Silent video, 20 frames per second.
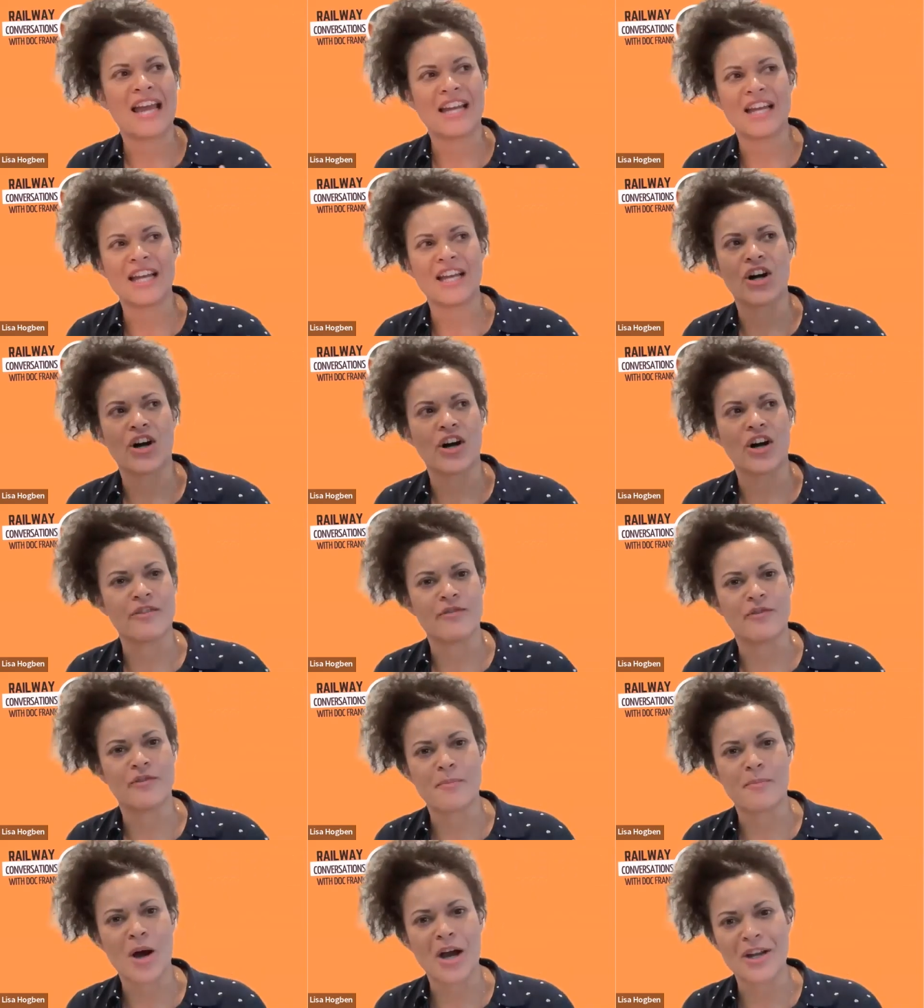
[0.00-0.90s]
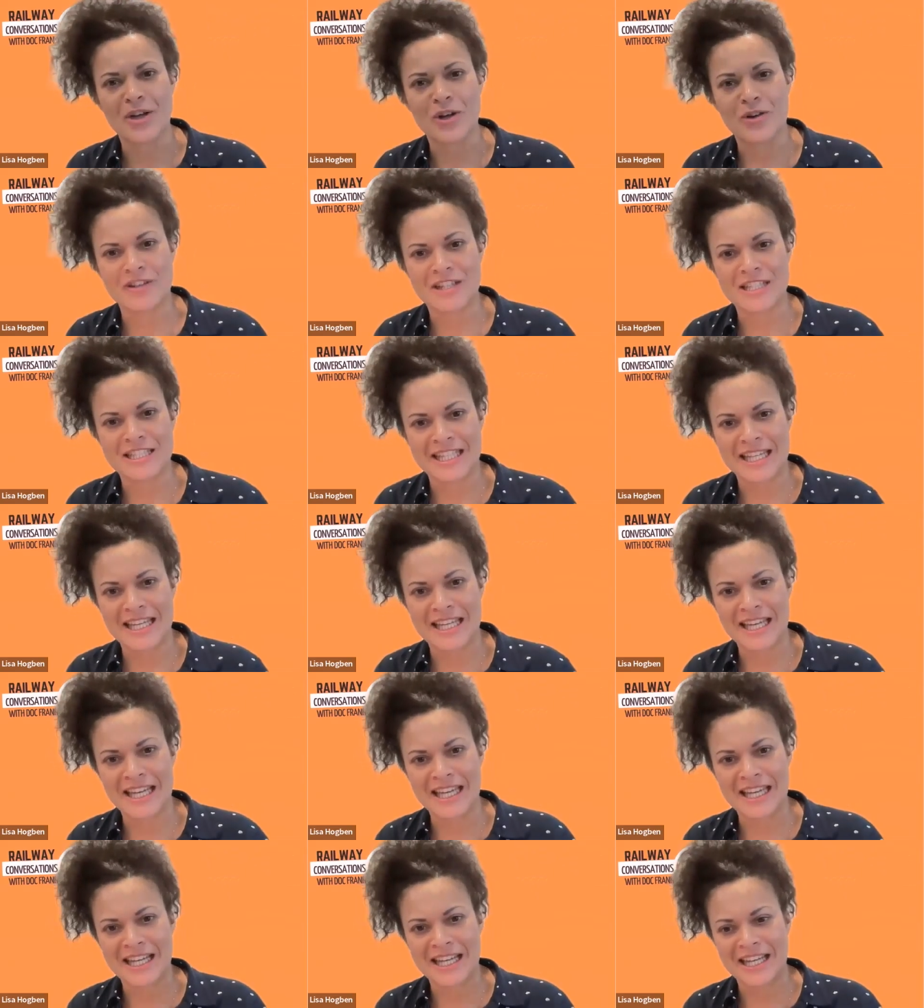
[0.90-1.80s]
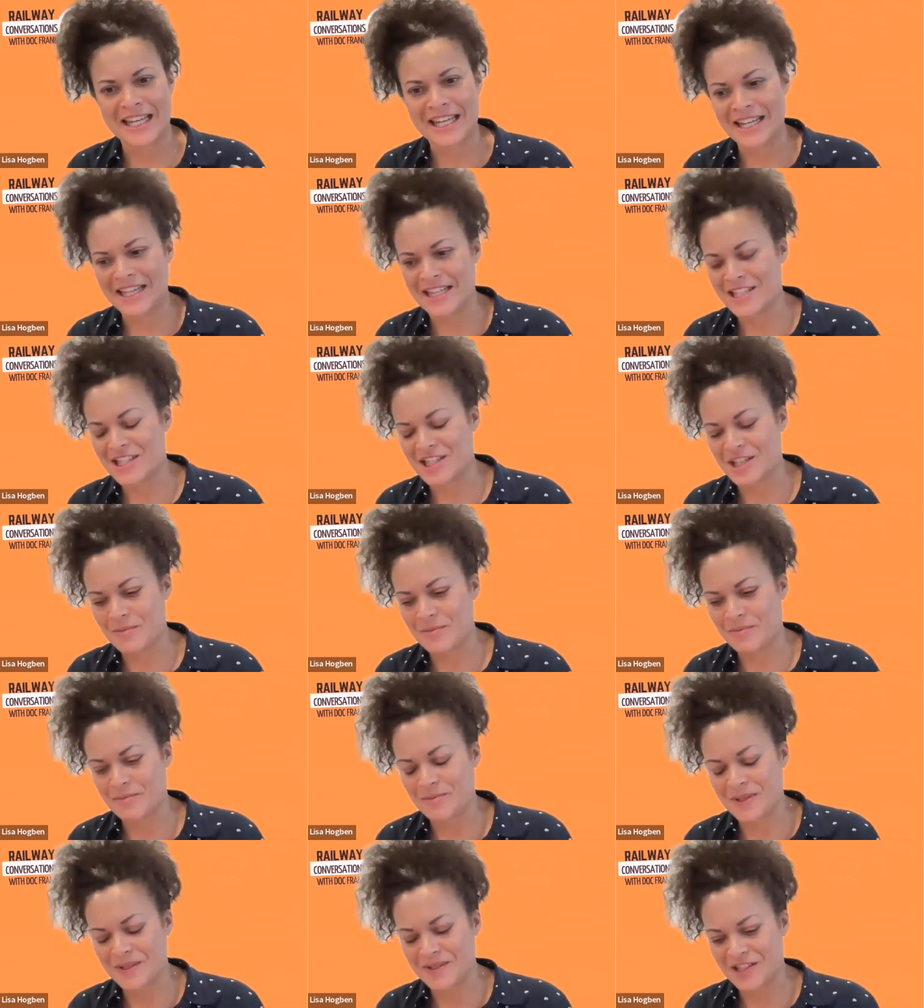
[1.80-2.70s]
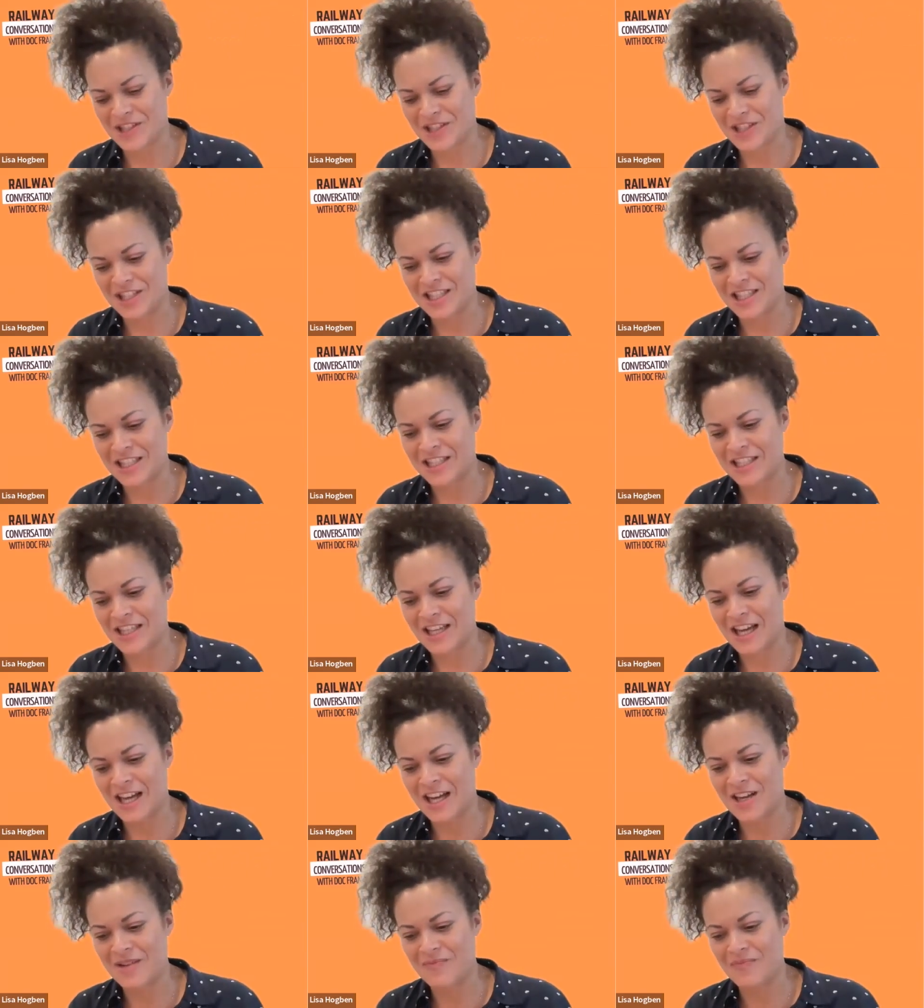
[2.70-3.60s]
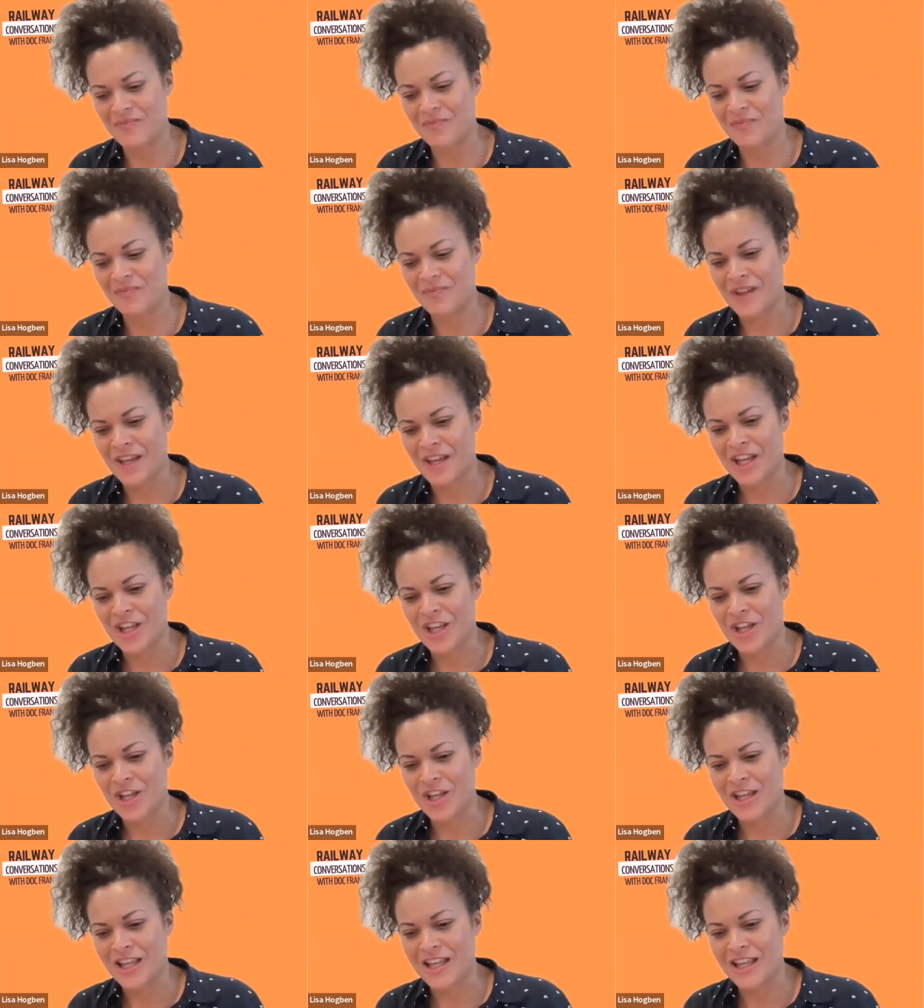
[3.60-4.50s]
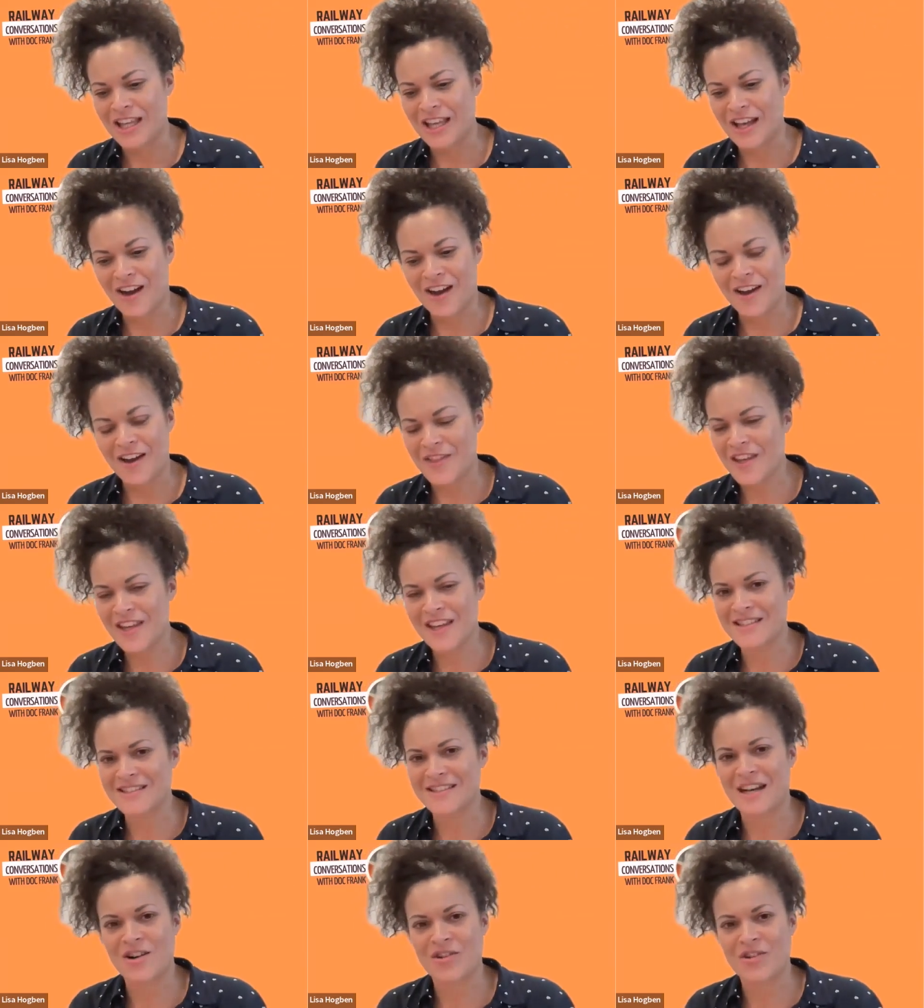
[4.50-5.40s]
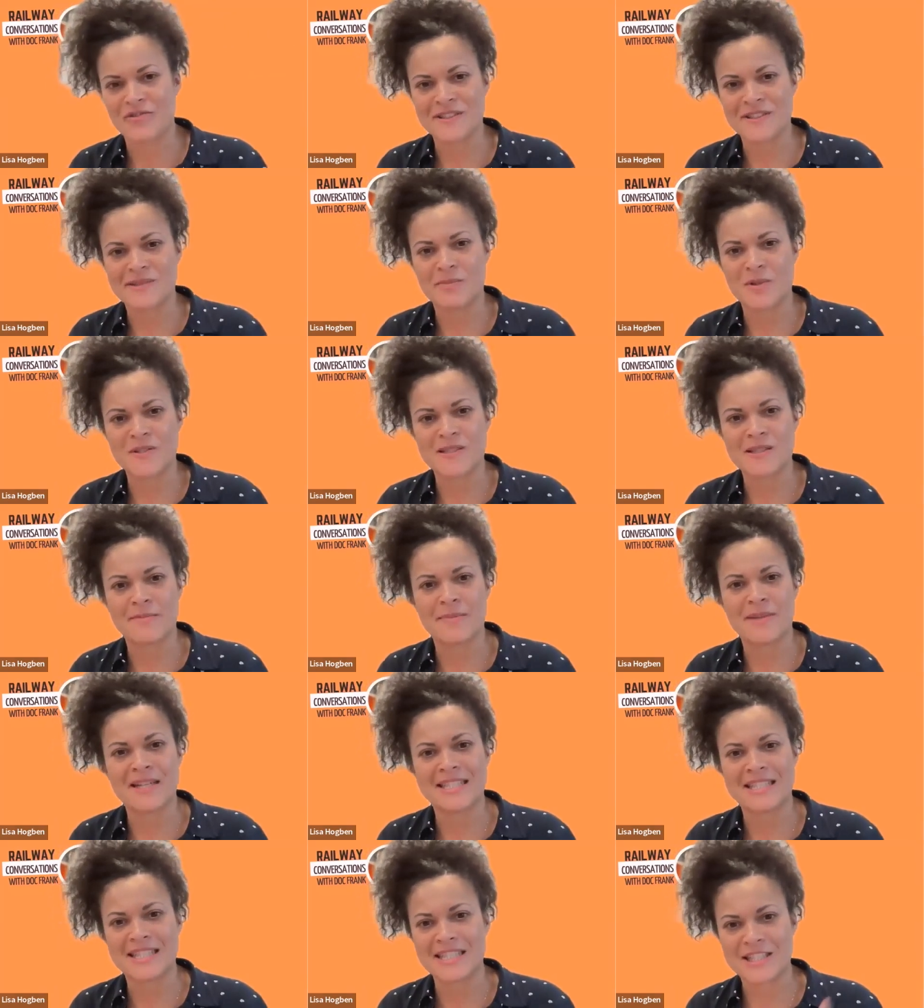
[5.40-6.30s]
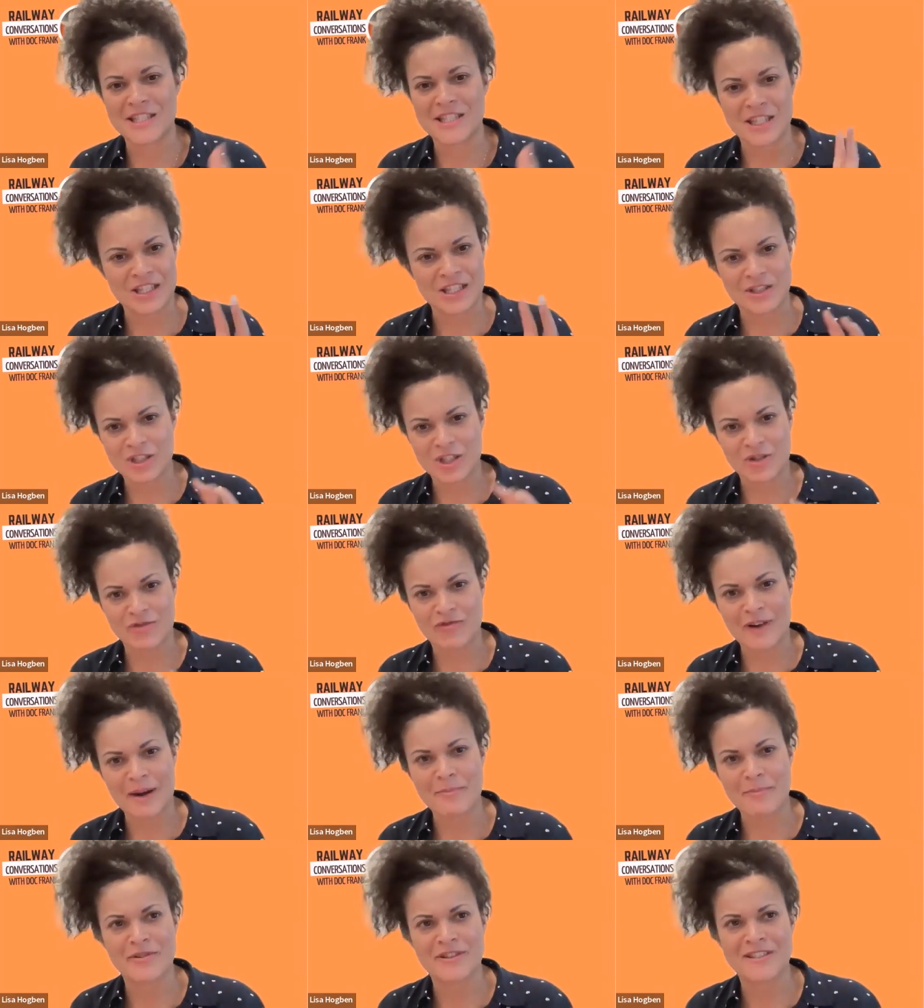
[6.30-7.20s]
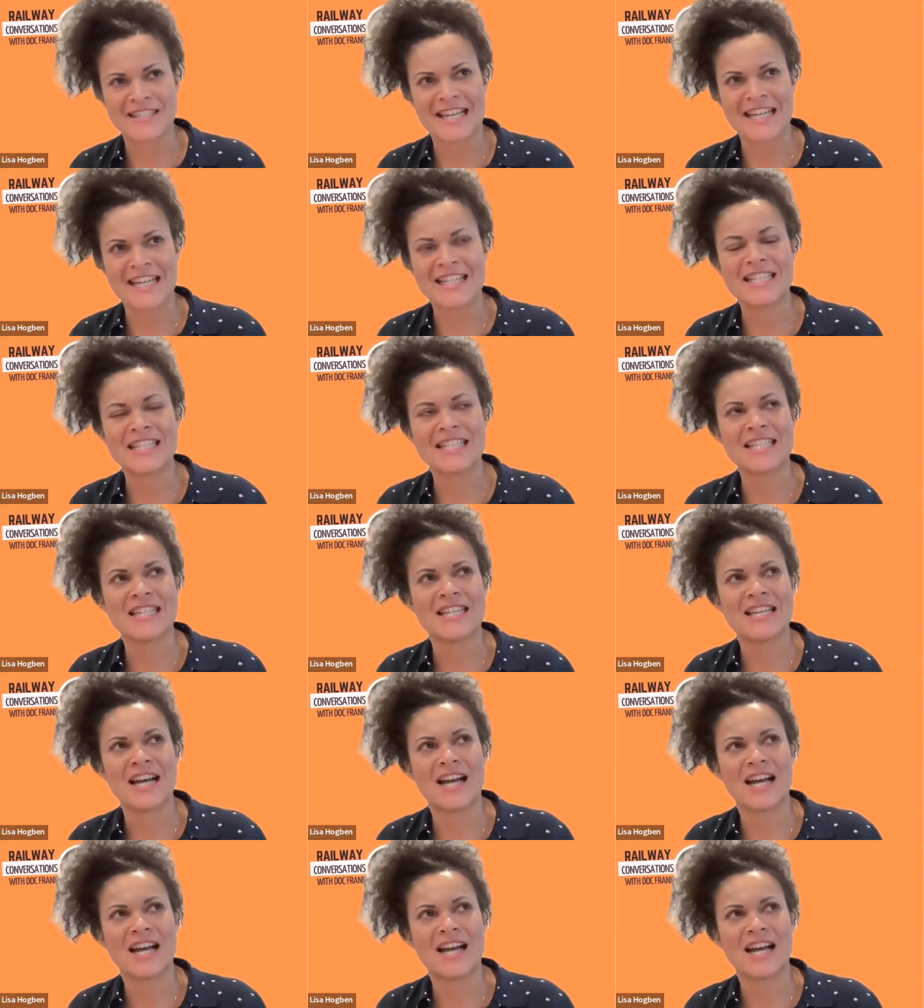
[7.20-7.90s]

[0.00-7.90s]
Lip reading: any kind of minority in a leadership position, I think it's our responsibility to represent.